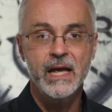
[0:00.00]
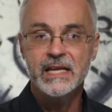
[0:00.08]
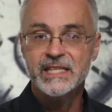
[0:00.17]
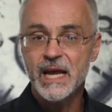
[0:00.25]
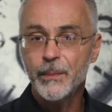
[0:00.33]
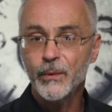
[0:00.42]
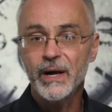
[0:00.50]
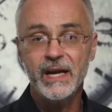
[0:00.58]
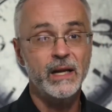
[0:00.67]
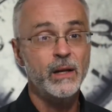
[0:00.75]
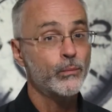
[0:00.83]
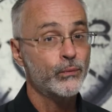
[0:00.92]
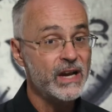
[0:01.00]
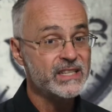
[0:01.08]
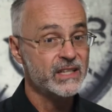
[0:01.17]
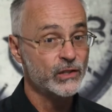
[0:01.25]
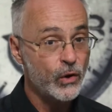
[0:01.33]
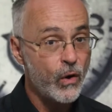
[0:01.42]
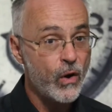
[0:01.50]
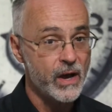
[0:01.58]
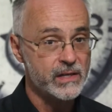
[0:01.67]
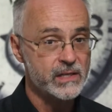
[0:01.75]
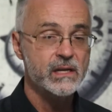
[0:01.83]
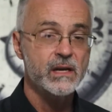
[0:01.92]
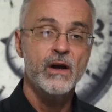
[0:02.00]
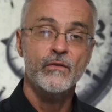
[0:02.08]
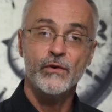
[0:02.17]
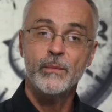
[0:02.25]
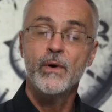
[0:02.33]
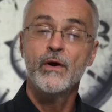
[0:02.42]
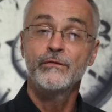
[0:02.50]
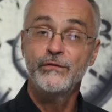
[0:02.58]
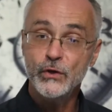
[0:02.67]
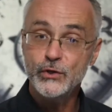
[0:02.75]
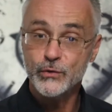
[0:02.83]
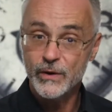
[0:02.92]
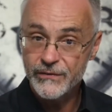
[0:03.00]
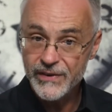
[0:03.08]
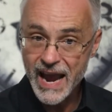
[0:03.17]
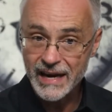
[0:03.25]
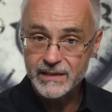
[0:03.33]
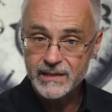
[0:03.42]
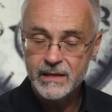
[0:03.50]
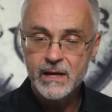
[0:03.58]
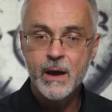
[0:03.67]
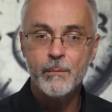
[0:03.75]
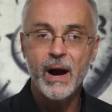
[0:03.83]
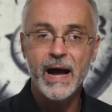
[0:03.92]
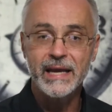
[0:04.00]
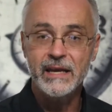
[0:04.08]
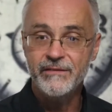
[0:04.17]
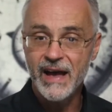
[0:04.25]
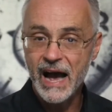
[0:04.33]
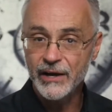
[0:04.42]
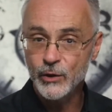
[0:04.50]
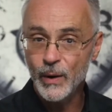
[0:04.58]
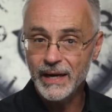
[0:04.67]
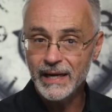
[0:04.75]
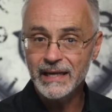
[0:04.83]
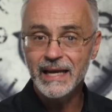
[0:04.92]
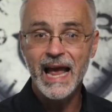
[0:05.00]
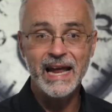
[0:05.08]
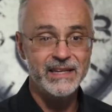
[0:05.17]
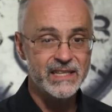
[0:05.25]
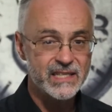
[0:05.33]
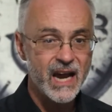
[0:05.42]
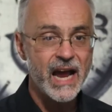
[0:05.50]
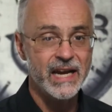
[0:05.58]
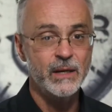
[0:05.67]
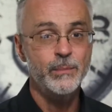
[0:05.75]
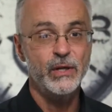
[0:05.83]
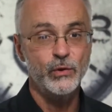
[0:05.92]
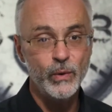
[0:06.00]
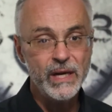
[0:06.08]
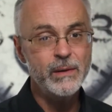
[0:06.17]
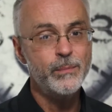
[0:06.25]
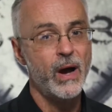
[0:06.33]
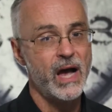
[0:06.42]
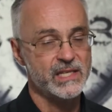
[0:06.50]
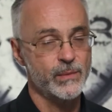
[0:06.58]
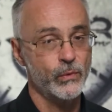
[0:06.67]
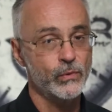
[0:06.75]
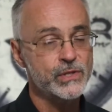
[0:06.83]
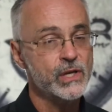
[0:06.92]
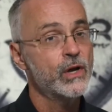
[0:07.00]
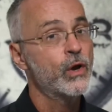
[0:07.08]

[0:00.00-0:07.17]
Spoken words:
separating present cause from future effect by evaluating and deciding between possibles